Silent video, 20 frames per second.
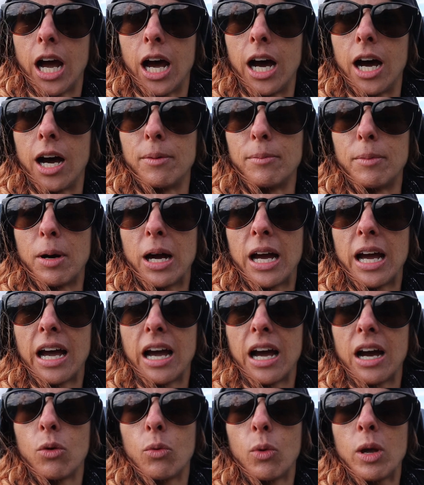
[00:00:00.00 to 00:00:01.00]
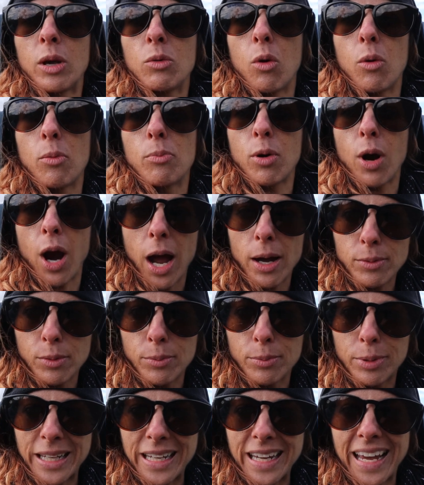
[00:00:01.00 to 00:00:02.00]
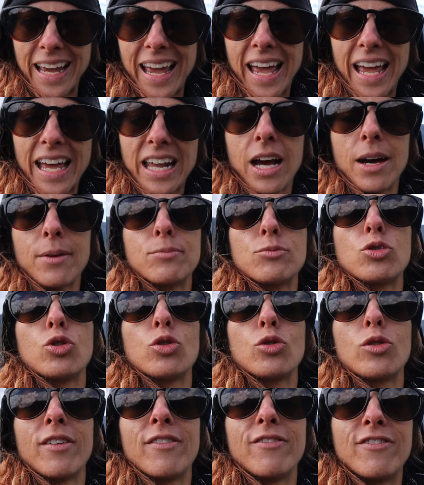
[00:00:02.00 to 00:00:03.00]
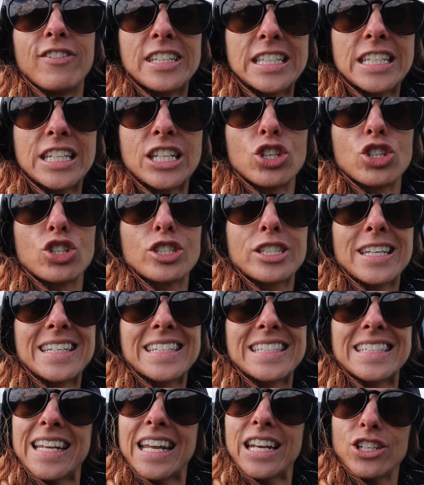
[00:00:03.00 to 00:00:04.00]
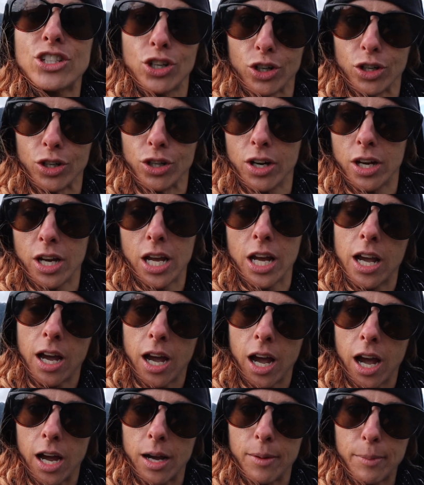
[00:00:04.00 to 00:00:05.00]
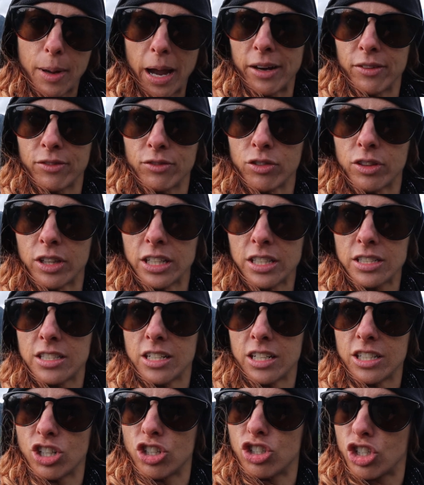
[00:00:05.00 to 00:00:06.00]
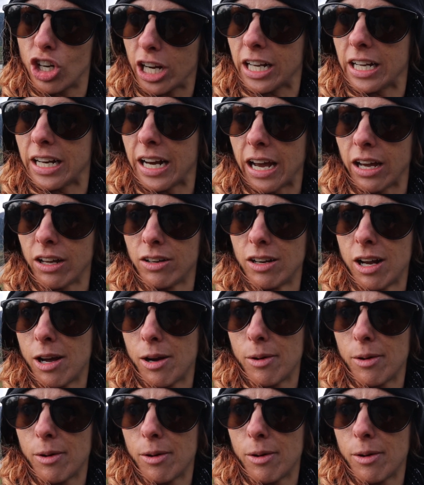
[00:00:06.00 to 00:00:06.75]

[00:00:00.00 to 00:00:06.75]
Um, we will probably head up to the visitors center um, after this to check it out.